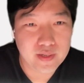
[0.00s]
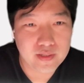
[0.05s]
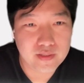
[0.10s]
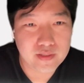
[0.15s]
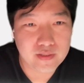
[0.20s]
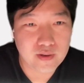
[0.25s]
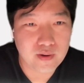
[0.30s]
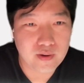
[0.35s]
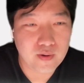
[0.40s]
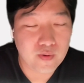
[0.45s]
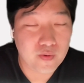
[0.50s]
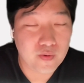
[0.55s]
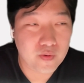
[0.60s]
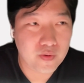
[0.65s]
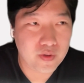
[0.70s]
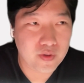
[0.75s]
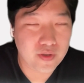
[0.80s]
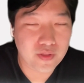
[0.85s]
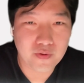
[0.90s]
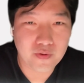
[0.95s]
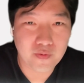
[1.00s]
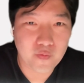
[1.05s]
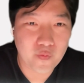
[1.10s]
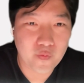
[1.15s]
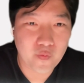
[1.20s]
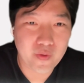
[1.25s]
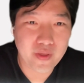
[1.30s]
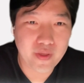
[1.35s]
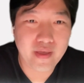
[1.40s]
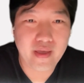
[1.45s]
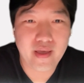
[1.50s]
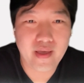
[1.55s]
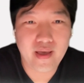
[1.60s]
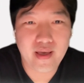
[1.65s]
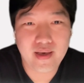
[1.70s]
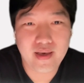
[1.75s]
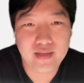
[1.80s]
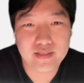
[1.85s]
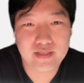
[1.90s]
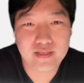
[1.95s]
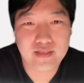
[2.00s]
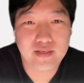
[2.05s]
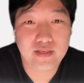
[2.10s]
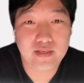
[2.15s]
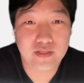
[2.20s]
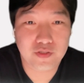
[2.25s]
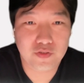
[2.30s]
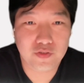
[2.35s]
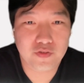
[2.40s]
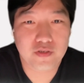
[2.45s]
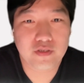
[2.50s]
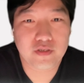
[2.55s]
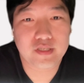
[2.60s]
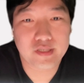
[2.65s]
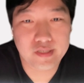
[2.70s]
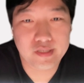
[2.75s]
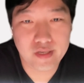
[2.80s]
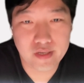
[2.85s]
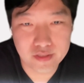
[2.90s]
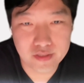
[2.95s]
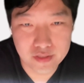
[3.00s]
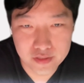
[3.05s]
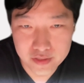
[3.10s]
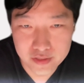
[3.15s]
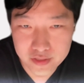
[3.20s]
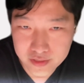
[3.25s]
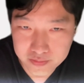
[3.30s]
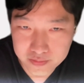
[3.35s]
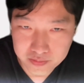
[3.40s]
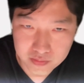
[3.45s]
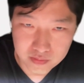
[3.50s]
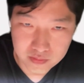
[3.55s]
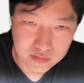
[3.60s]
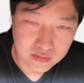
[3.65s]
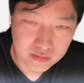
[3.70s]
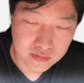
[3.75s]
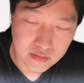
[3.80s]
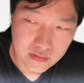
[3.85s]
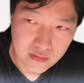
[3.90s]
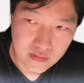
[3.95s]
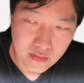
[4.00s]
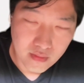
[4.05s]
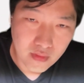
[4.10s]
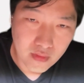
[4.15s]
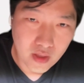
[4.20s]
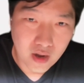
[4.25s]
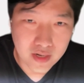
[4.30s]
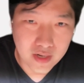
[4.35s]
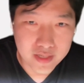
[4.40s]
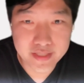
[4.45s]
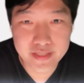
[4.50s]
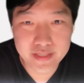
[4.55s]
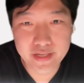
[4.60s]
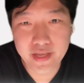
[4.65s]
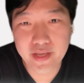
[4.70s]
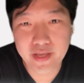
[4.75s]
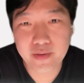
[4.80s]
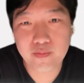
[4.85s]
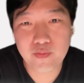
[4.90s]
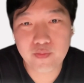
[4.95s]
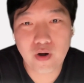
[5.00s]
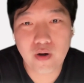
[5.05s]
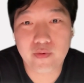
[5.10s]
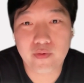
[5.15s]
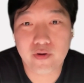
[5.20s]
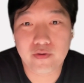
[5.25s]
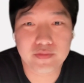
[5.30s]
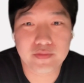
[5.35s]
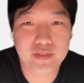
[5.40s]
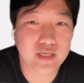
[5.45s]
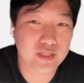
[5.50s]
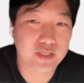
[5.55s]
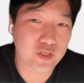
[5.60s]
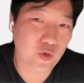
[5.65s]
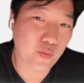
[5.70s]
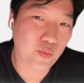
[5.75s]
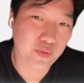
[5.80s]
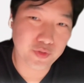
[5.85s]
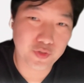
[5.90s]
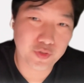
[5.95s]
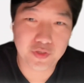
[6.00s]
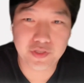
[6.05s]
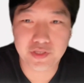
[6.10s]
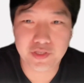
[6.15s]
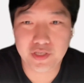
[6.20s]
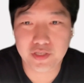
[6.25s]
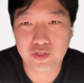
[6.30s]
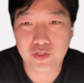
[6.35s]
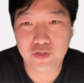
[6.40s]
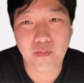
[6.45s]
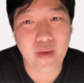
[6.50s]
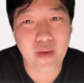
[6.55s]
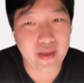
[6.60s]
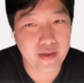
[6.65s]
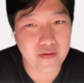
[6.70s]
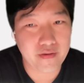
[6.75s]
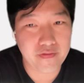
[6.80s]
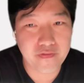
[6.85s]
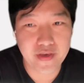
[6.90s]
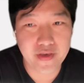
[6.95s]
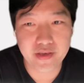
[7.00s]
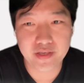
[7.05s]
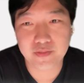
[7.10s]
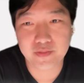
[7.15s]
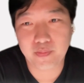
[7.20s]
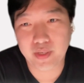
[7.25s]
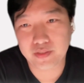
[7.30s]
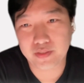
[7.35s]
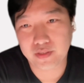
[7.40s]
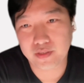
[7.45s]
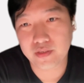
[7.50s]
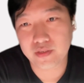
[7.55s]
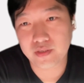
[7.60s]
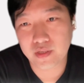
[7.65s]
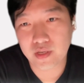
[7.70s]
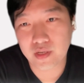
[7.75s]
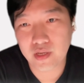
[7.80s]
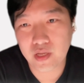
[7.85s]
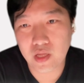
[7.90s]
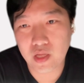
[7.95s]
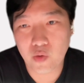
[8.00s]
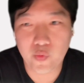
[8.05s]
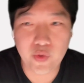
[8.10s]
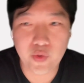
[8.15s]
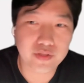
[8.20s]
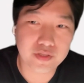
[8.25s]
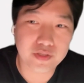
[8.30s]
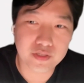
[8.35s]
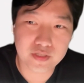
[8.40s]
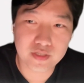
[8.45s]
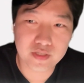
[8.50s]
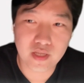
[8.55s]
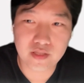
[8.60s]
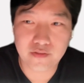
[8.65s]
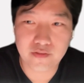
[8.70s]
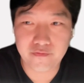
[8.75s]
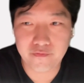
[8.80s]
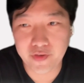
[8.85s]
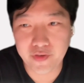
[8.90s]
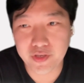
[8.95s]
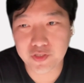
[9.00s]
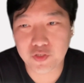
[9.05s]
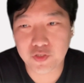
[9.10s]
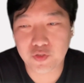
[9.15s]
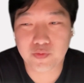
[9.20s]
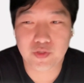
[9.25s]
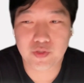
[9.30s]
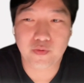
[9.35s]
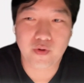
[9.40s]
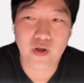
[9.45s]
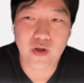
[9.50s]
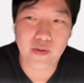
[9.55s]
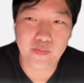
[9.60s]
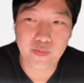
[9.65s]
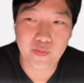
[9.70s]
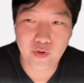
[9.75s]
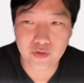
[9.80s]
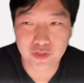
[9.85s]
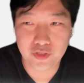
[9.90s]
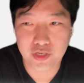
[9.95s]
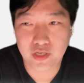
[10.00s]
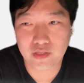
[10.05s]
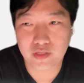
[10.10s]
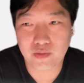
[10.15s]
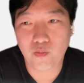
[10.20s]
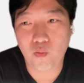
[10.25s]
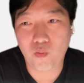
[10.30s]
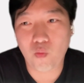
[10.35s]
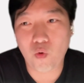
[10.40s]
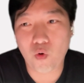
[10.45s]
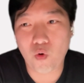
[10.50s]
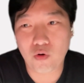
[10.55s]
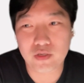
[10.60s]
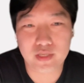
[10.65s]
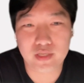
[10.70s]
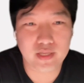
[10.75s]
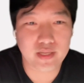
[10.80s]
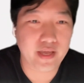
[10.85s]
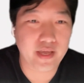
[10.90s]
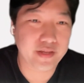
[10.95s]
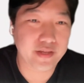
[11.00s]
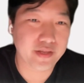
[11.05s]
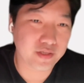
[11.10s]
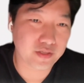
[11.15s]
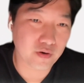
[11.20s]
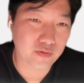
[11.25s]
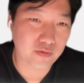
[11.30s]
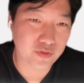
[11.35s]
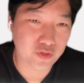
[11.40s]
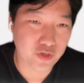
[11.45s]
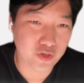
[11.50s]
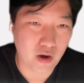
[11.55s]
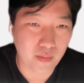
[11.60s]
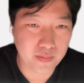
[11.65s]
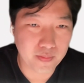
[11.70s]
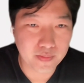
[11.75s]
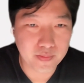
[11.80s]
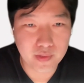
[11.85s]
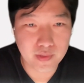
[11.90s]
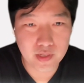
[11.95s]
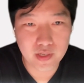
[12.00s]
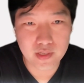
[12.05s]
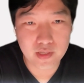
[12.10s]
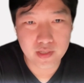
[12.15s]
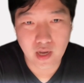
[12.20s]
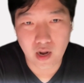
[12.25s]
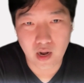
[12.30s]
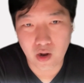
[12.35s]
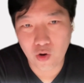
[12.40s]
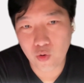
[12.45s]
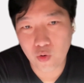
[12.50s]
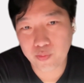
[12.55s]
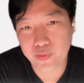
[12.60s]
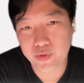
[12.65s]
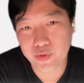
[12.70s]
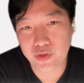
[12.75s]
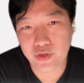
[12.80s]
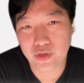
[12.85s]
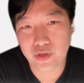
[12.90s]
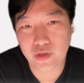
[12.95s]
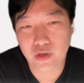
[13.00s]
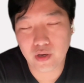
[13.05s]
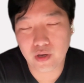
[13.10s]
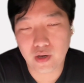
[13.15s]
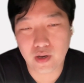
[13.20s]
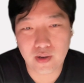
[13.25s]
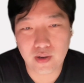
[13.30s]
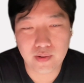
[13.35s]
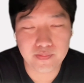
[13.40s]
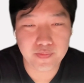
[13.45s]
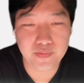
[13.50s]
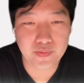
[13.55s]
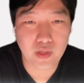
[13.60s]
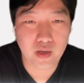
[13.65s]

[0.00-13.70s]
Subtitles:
So, we as industry designers are seeing problems as opportunities to making things better, and we understand the vision of a project more than any other job. I hope I